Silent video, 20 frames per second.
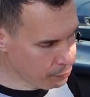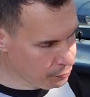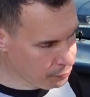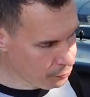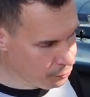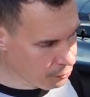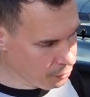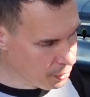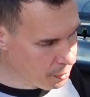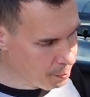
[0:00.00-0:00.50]

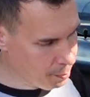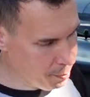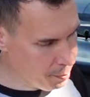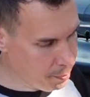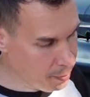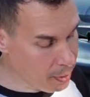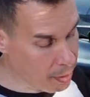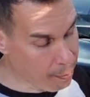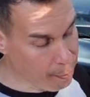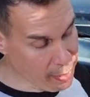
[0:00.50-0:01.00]
front
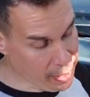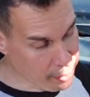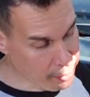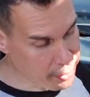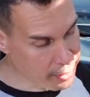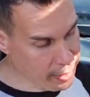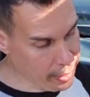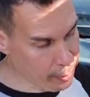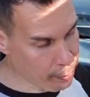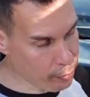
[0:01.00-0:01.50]

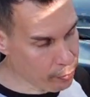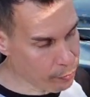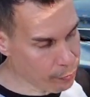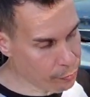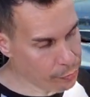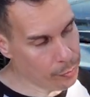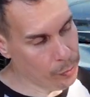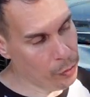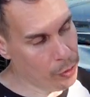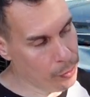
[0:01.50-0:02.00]
battery cable
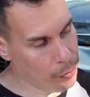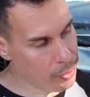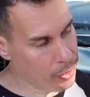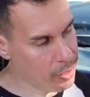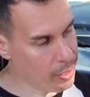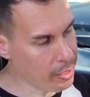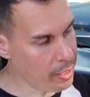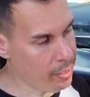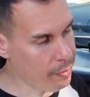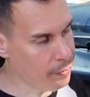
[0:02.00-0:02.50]
from where we're
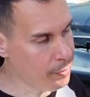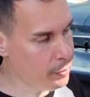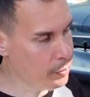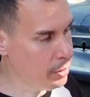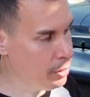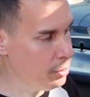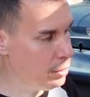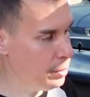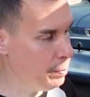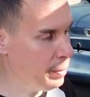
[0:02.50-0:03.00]
gonna have the
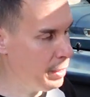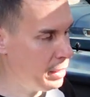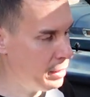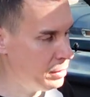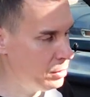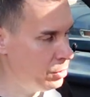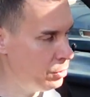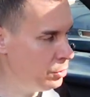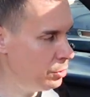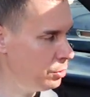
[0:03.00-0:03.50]
rear
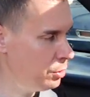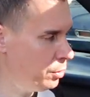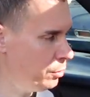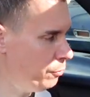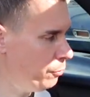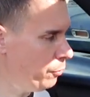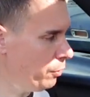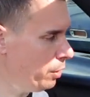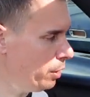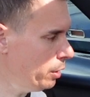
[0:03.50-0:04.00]
capacitor to the
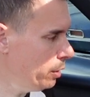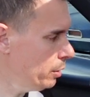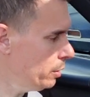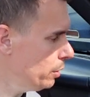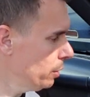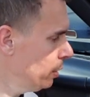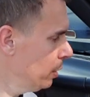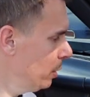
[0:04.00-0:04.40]
front.